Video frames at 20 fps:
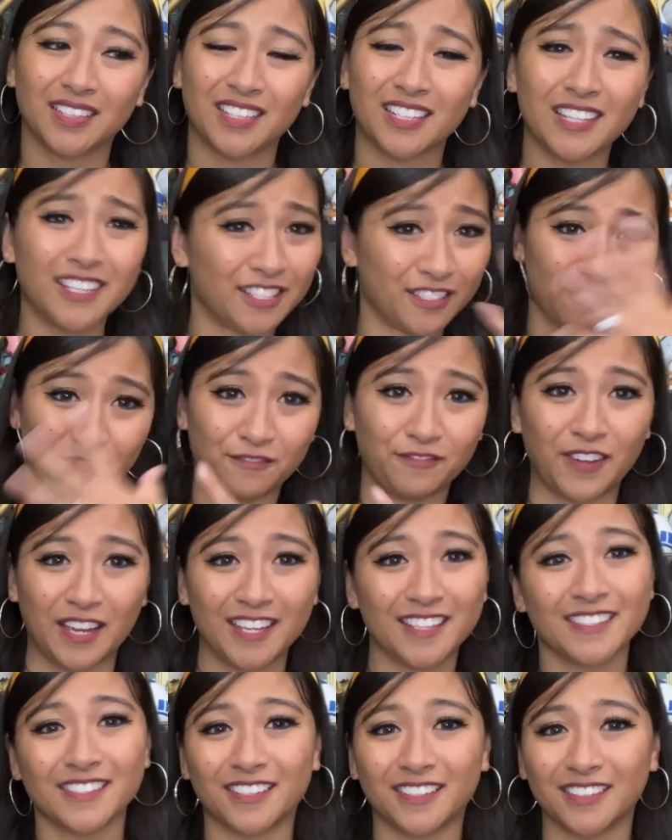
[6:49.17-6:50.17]
his
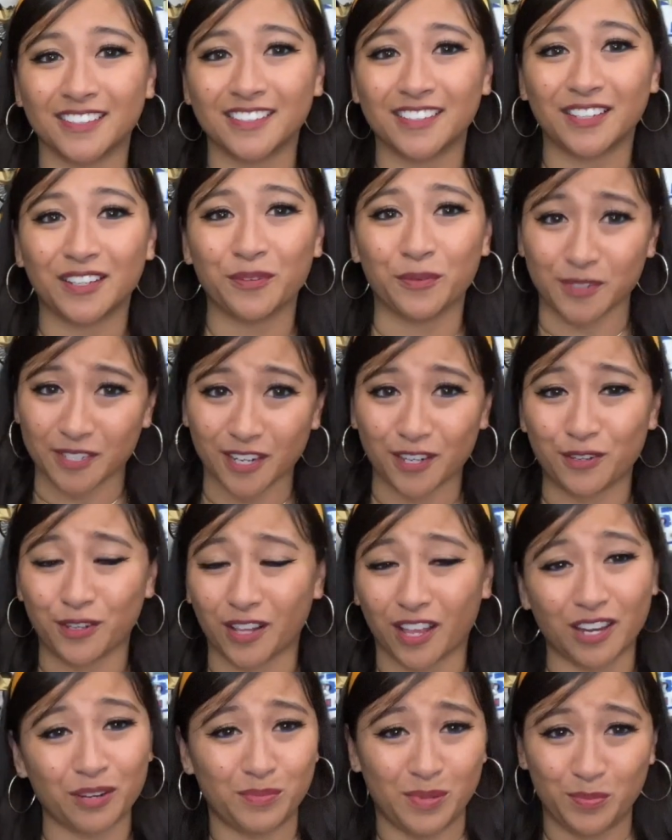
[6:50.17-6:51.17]
face on there, which I know a
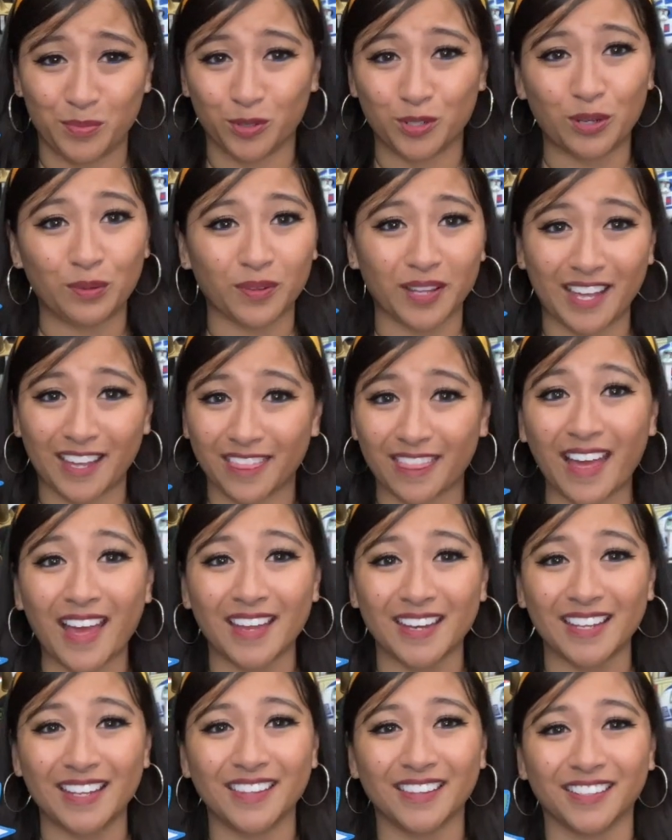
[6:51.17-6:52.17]
lot of people don't like
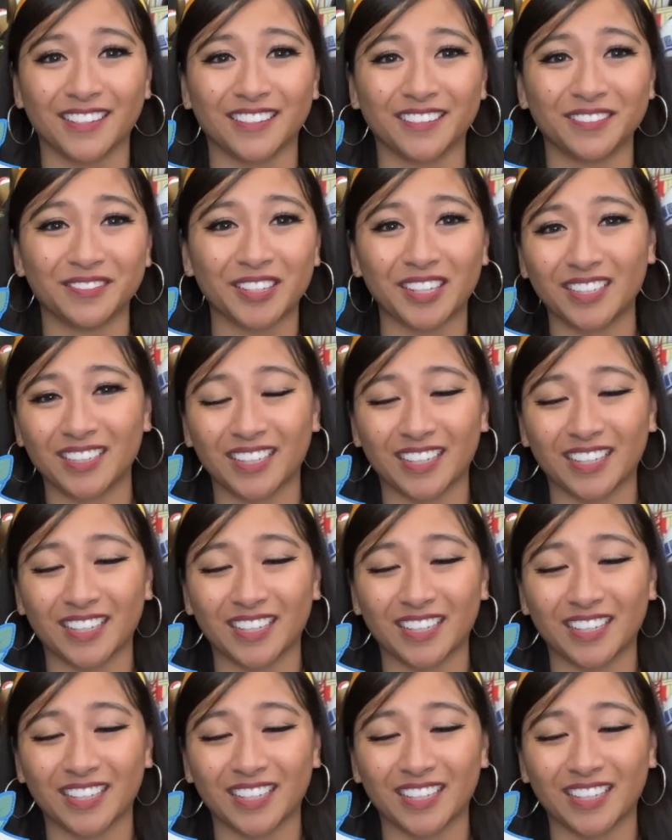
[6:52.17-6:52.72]
that either, right?